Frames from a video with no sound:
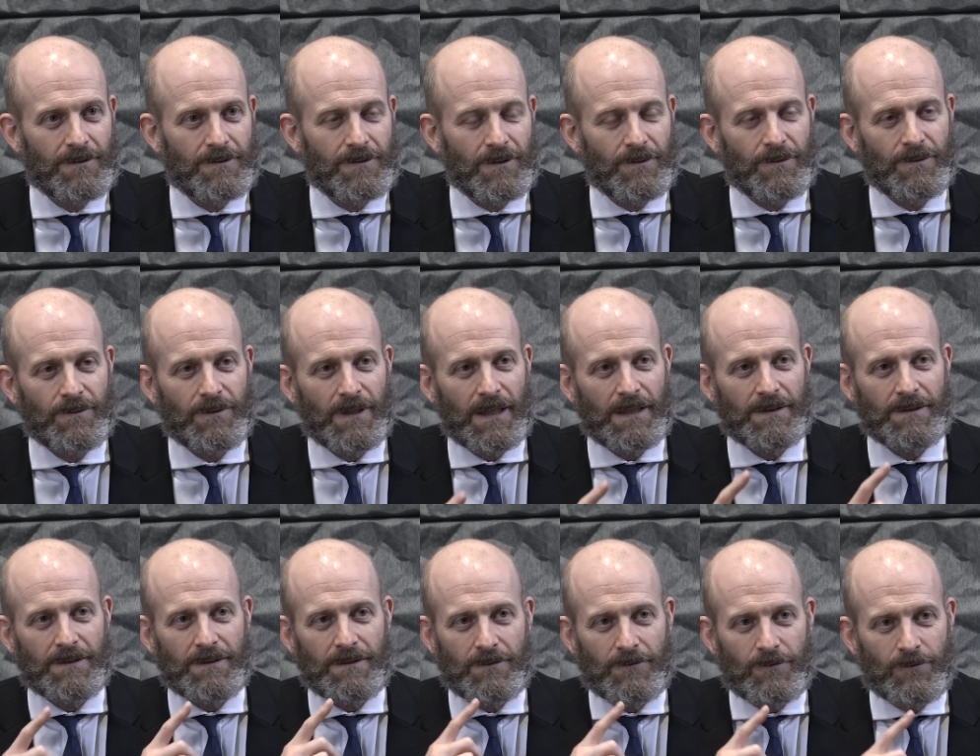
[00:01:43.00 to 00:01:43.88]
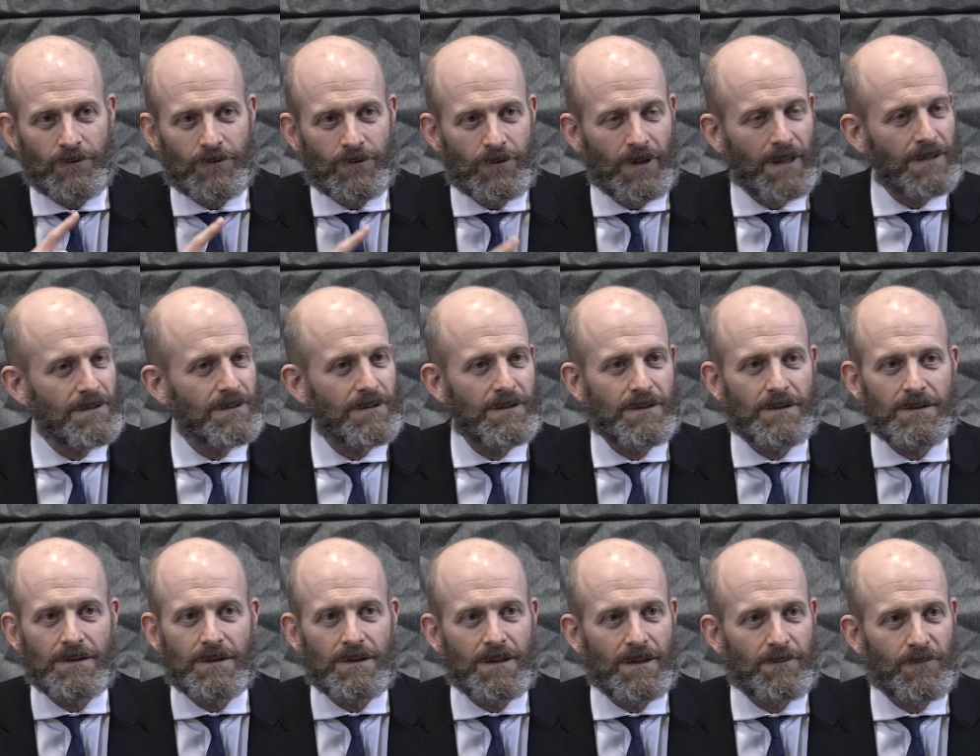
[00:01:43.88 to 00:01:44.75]
So I think trust
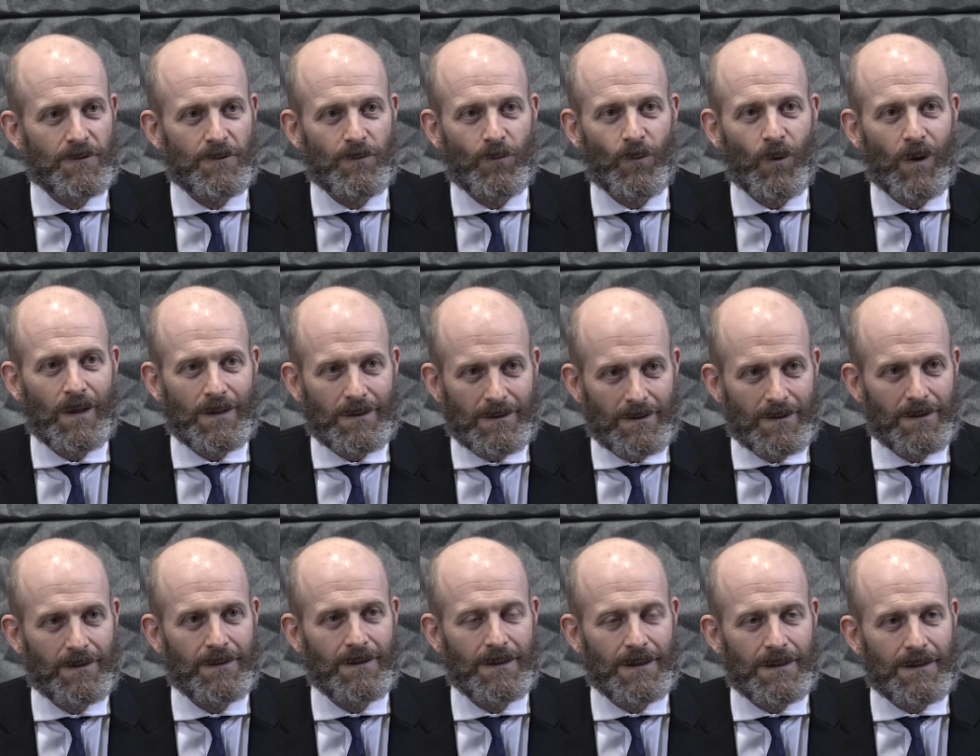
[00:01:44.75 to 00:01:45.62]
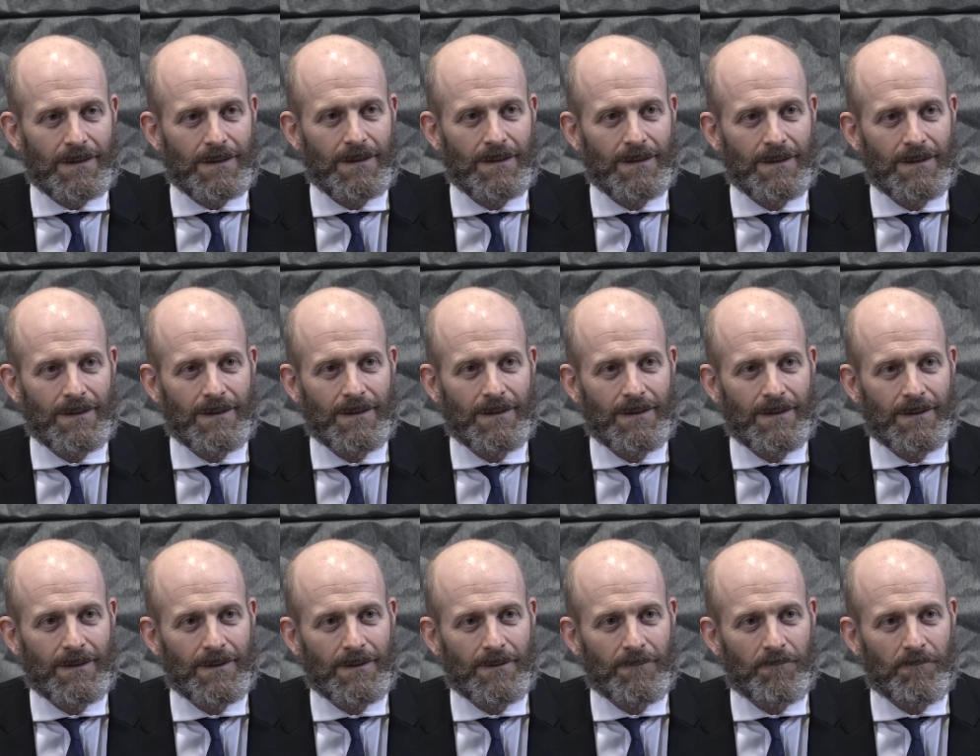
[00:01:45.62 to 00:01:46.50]
is the number one thing.
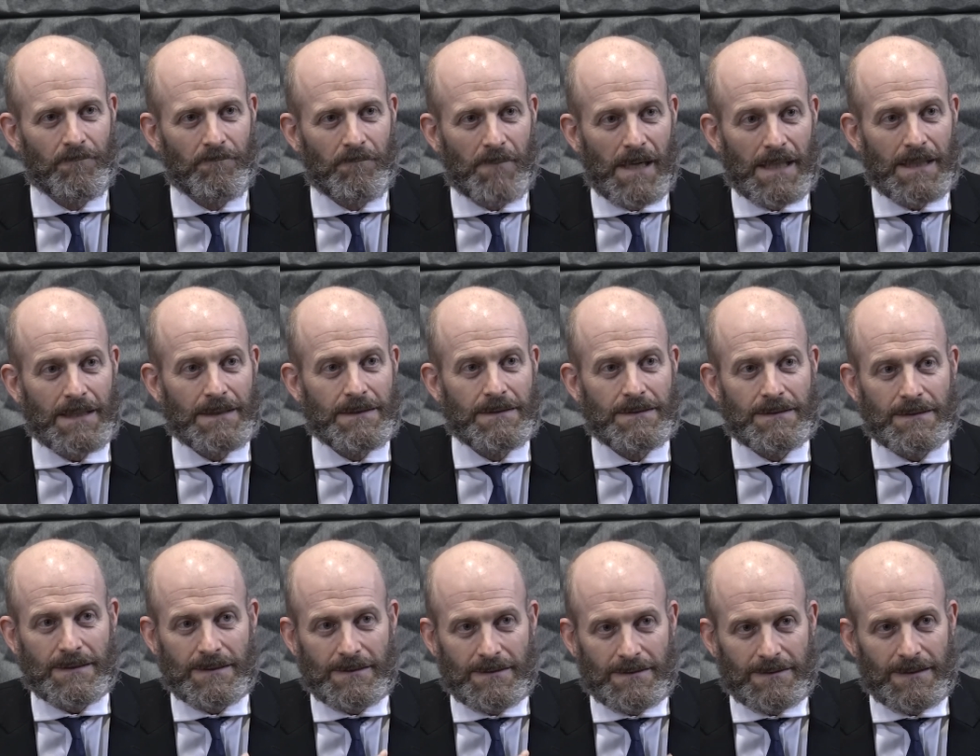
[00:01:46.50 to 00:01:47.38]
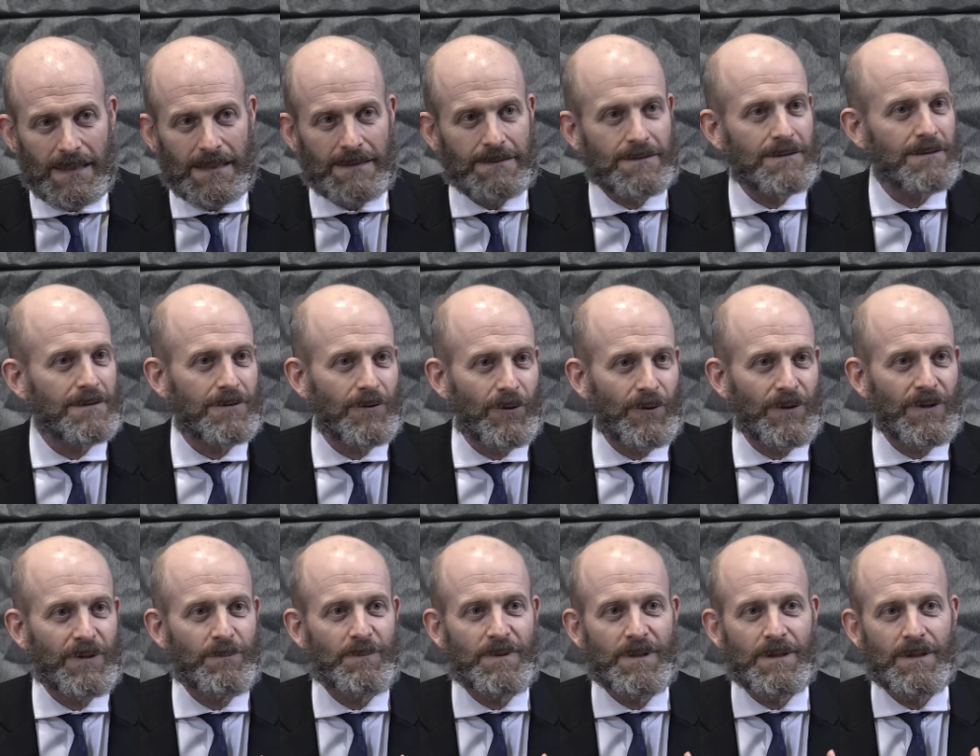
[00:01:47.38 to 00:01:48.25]
My success is
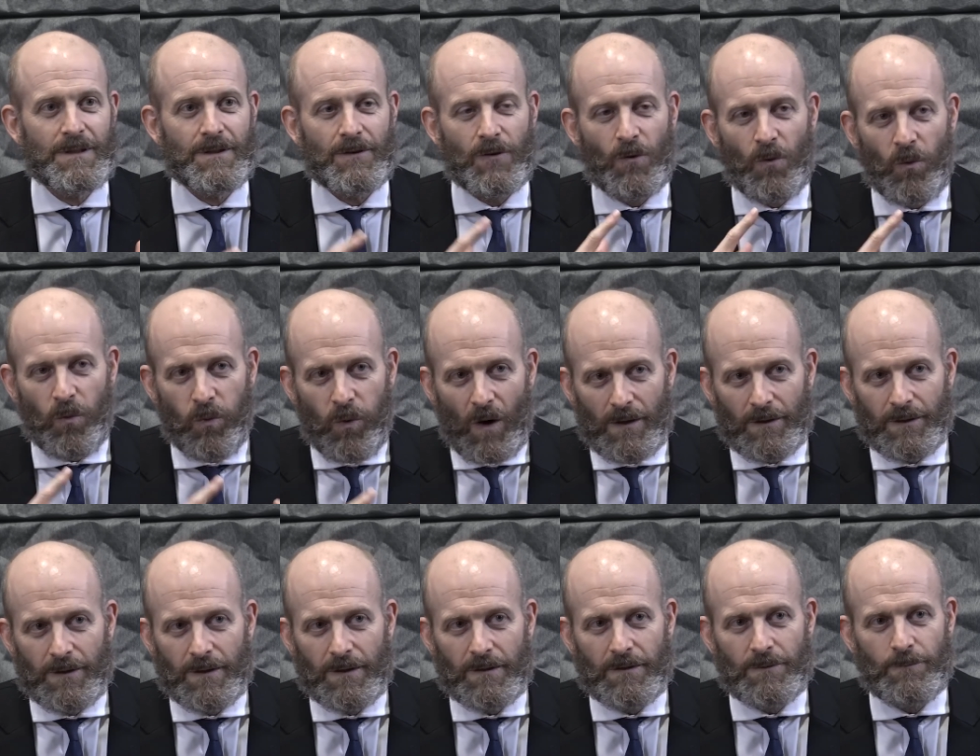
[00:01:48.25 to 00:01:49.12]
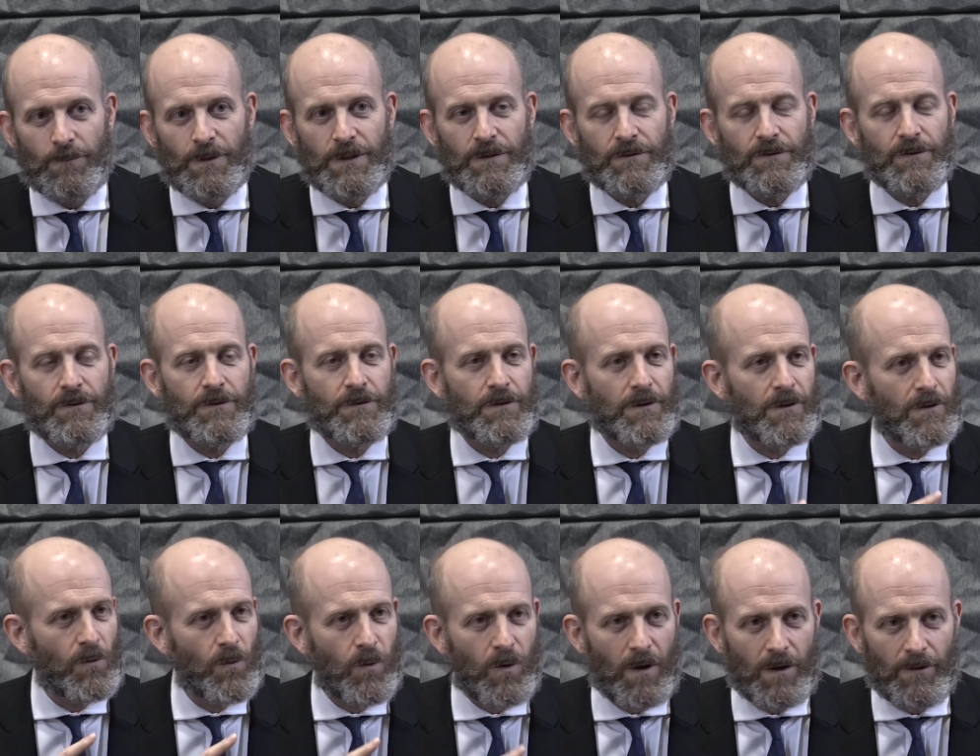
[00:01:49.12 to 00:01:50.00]
going to be the quality of the research and
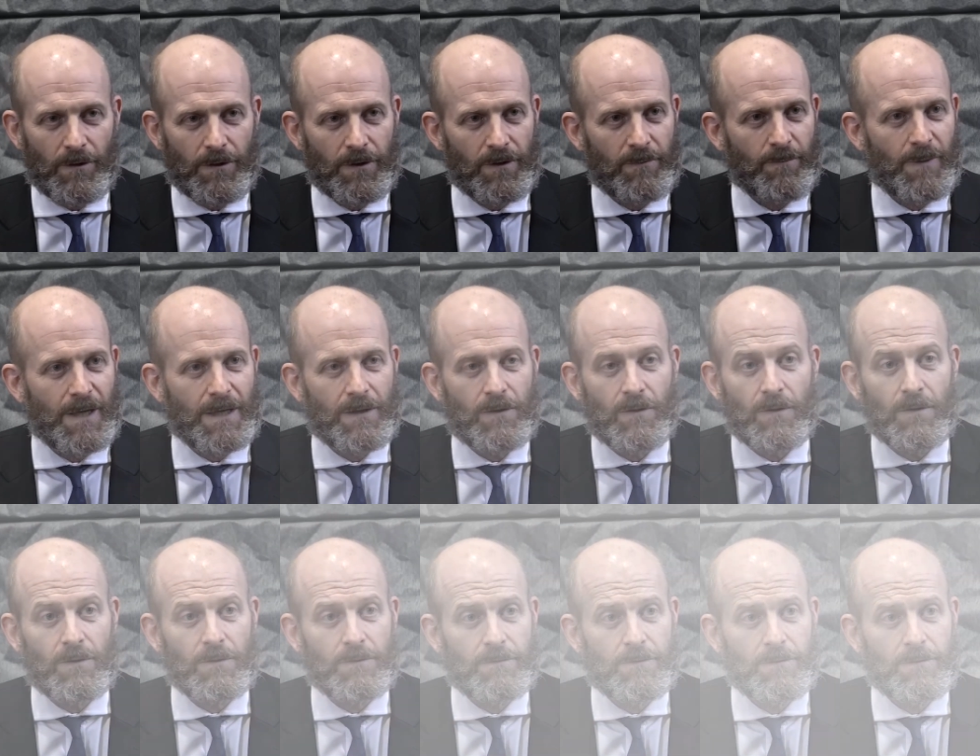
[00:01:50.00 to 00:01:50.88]
the quality of my calls.